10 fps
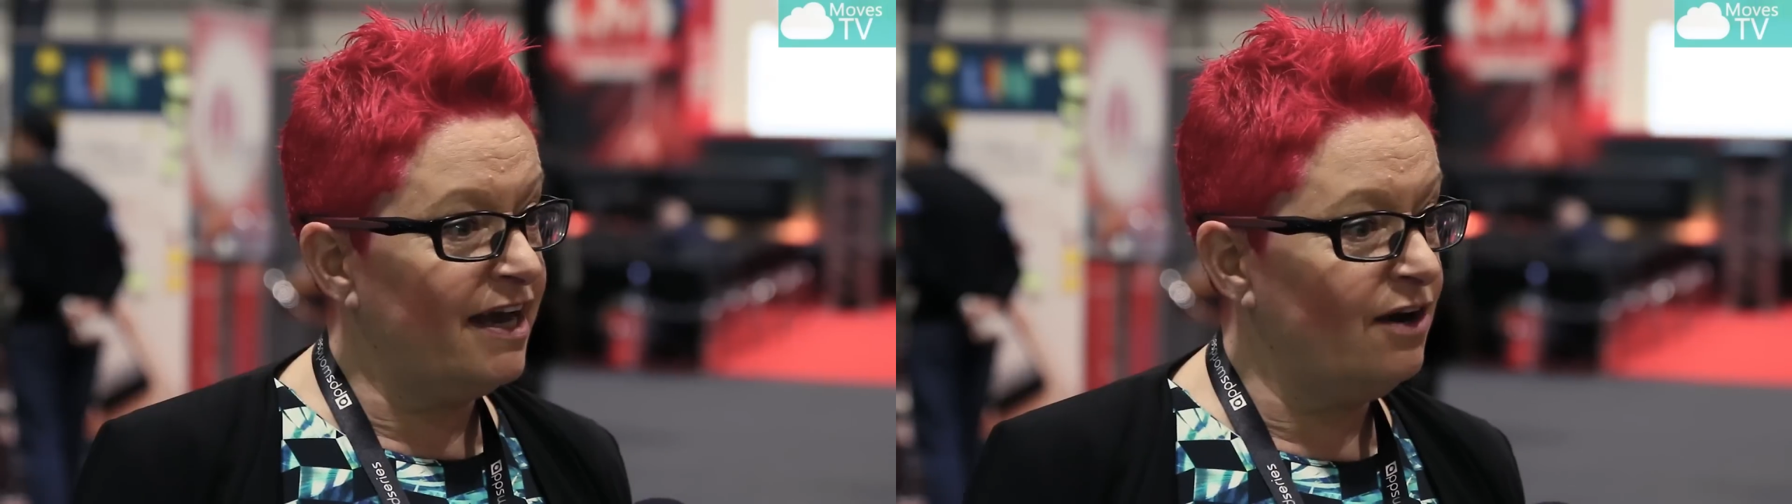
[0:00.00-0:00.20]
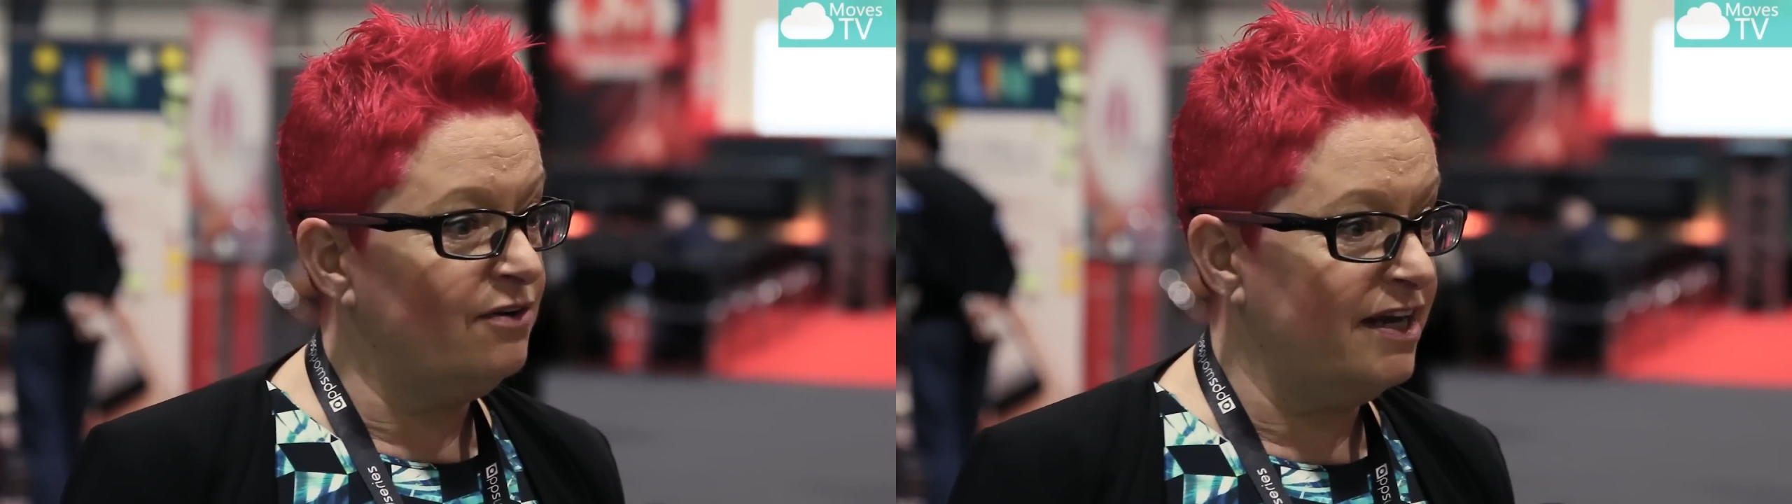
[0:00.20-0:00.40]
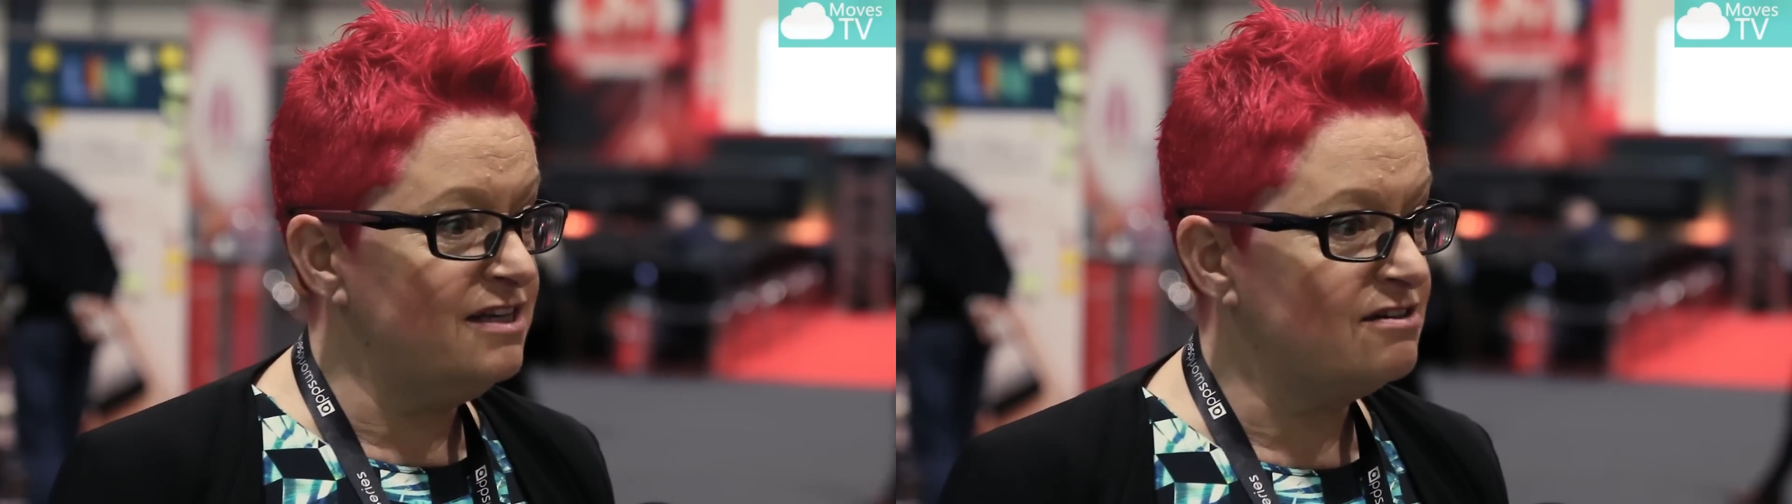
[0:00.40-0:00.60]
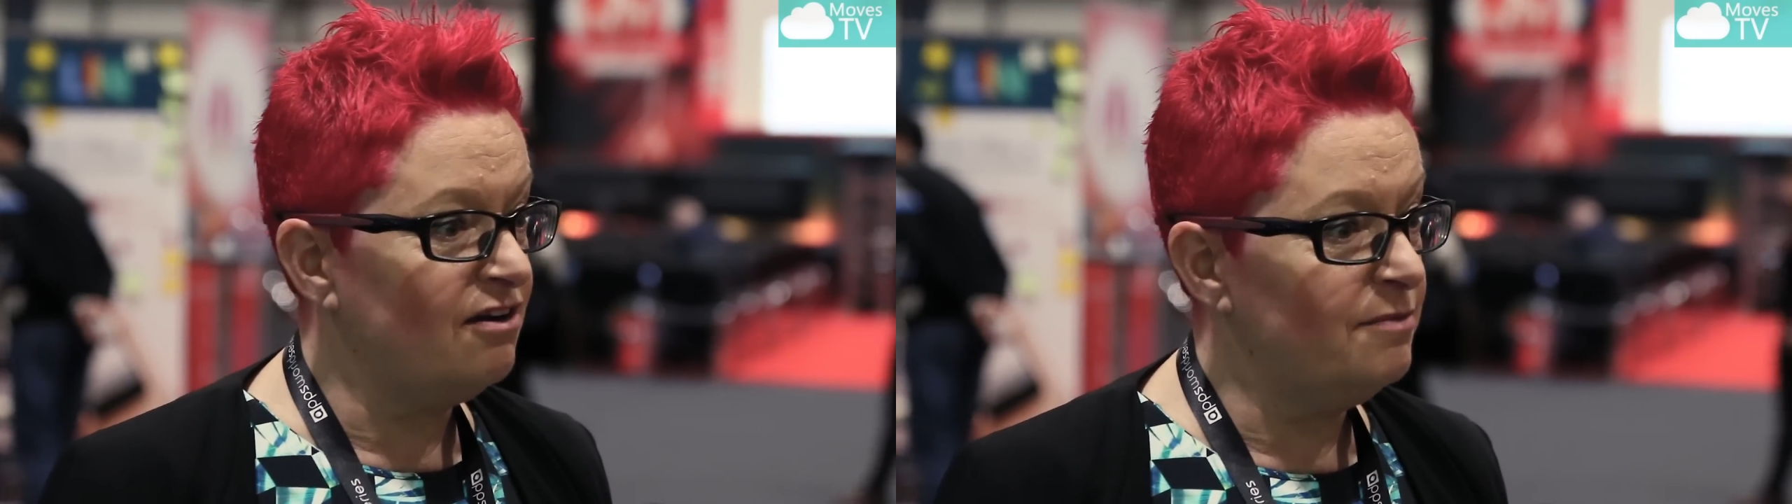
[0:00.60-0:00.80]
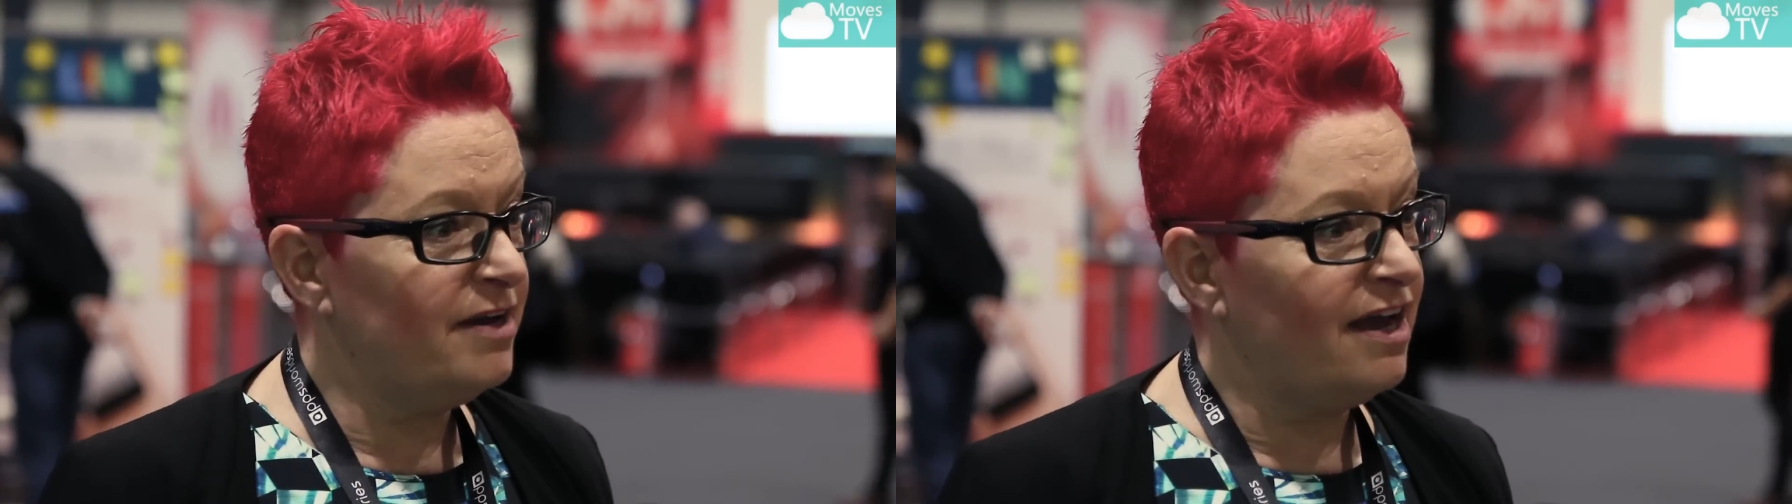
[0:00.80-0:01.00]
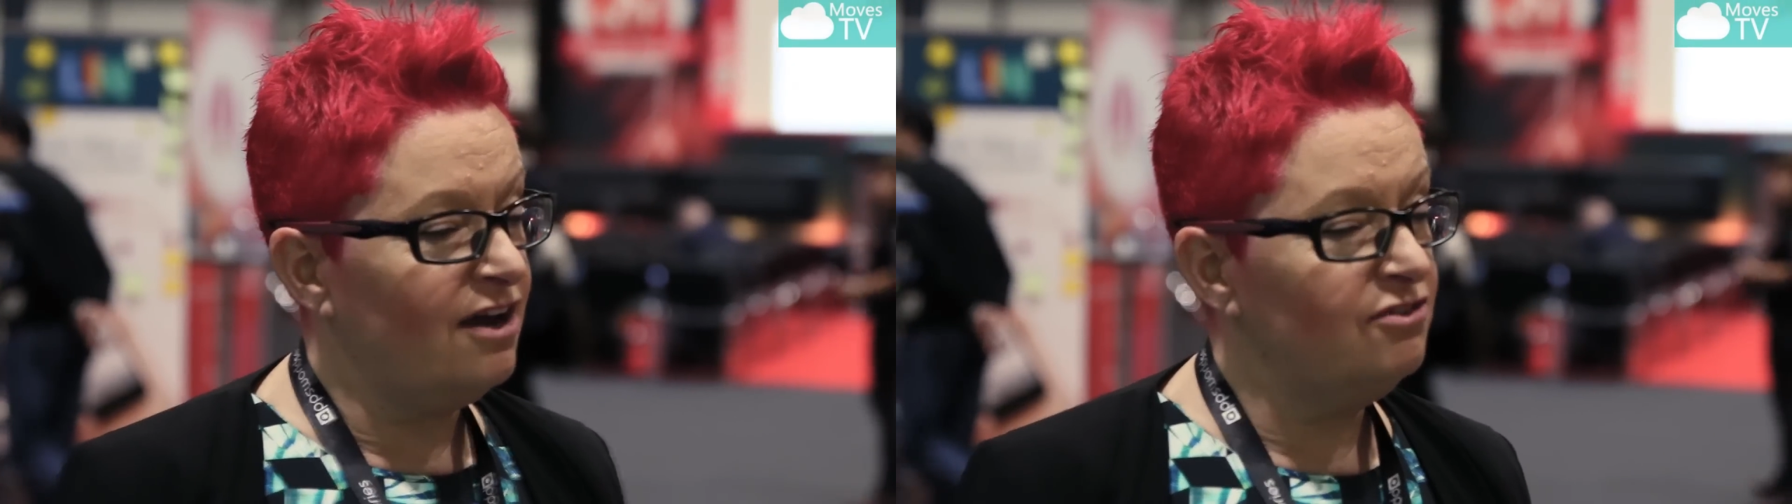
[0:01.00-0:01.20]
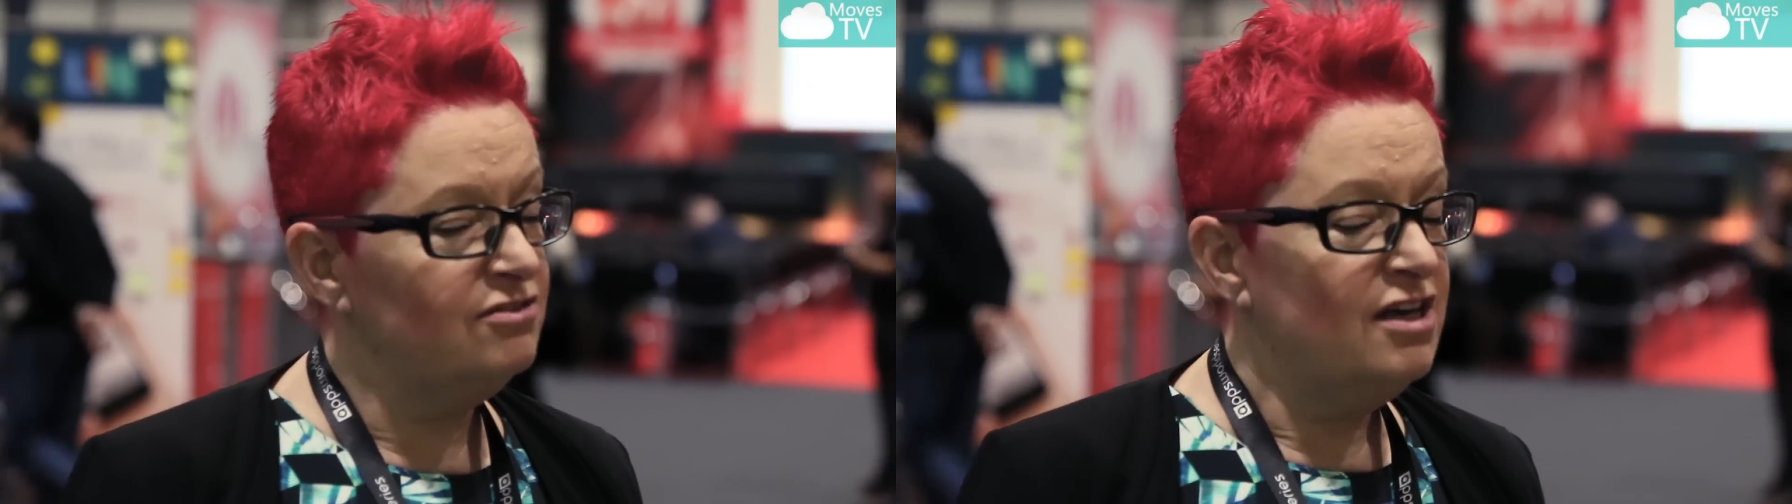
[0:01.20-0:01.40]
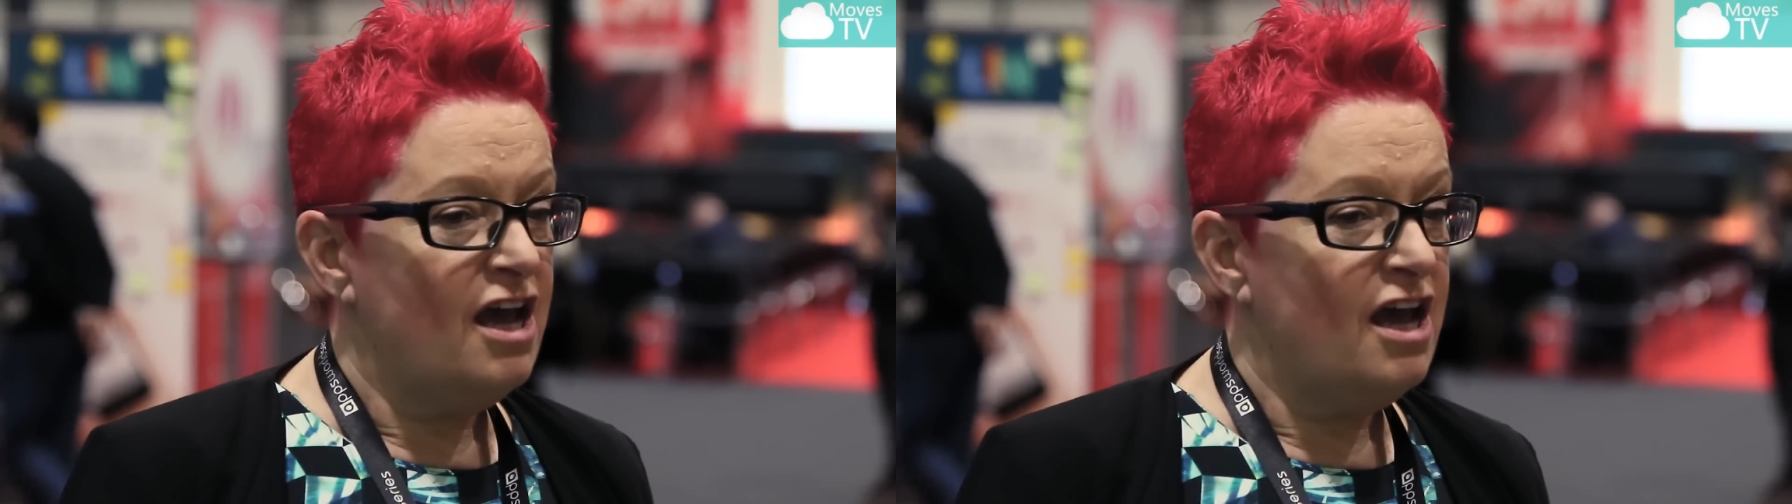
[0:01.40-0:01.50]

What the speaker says: out any time now.